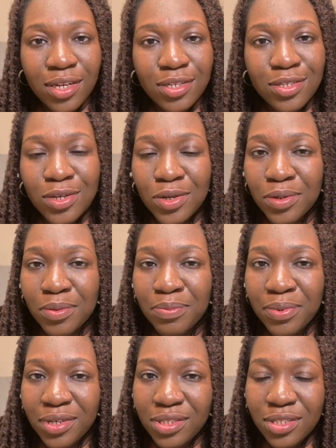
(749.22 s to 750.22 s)
So,
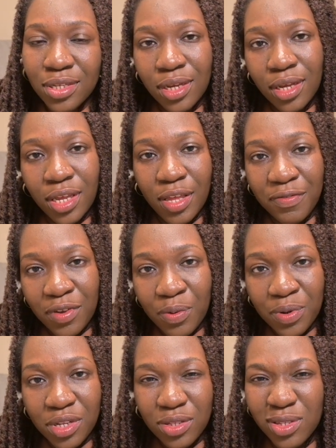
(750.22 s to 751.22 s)
but if you're
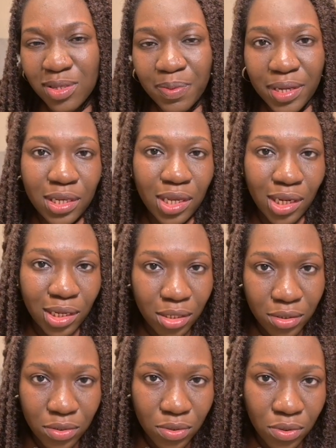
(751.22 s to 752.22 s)
willing to spend a
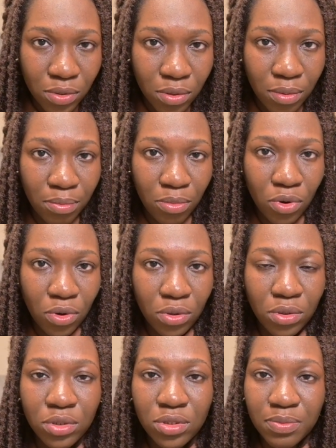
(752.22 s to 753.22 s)
little
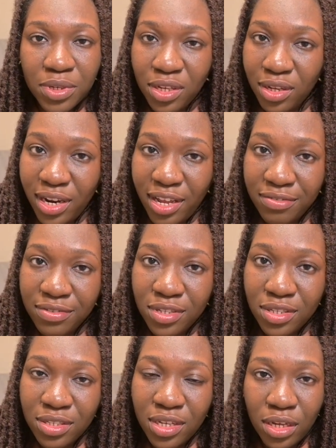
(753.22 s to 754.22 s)
more to make your life
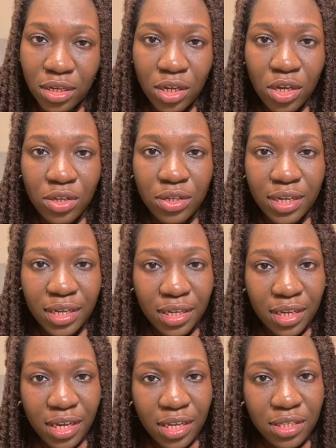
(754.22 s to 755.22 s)
easier, you can
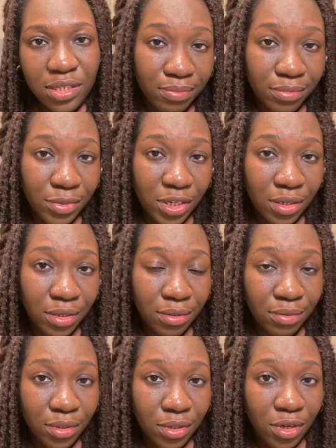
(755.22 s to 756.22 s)
get a
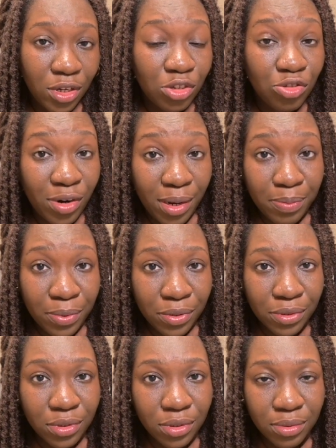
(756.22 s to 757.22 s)

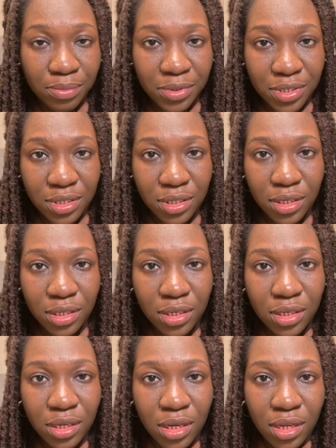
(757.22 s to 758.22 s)
tripod.
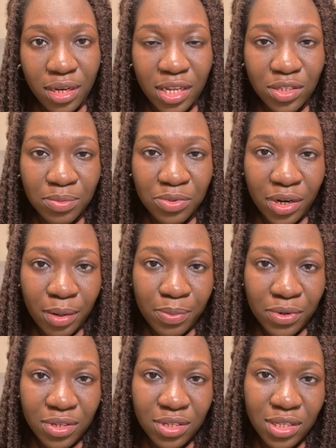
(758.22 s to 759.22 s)
Basically, there are some
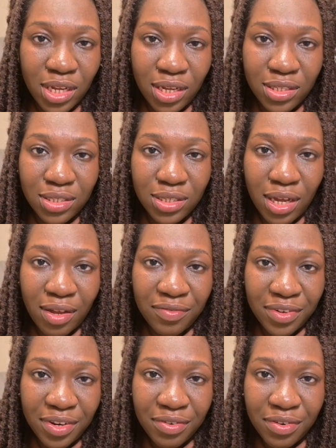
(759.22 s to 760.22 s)
tripods that are
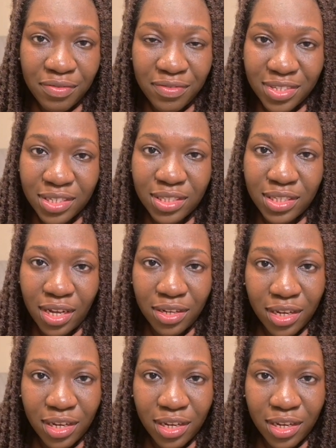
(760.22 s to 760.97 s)
very versatile.